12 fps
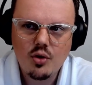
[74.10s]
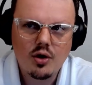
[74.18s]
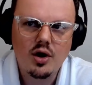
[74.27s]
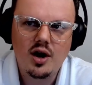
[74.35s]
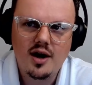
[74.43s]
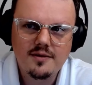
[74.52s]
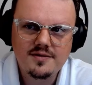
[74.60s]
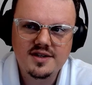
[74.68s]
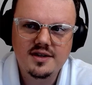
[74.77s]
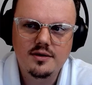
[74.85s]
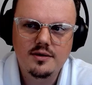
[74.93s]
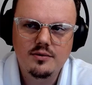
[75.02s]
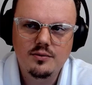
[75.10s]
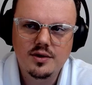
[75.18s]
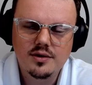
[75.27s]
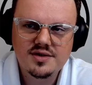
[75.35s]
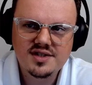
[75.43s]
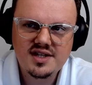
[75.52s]
often,
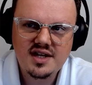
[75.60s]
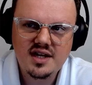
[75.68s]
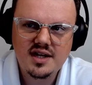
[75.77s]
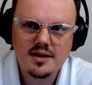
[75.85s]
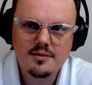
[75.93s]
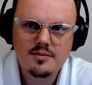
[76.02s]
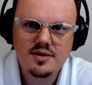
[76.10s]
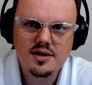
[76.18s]
we're seeing